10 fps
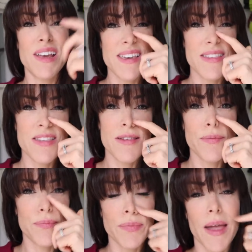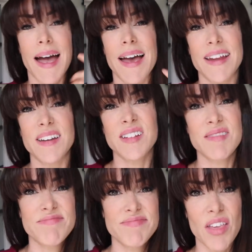Leeds. And
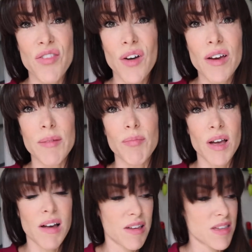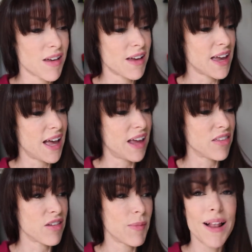that's fine because I
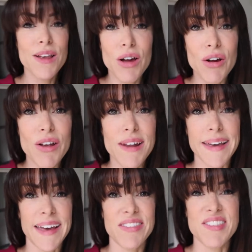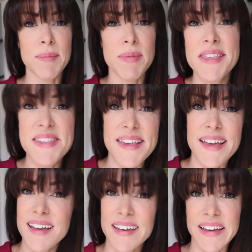had some alcohol, I had some pizza,
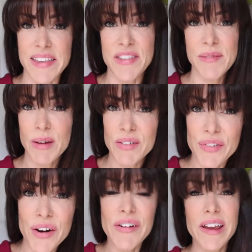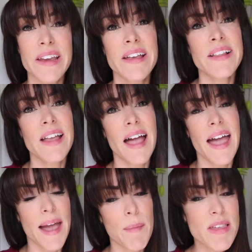I had some McFlurry.
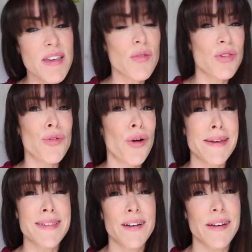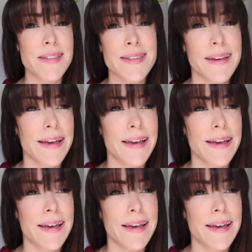I didn't go too crazy, guys.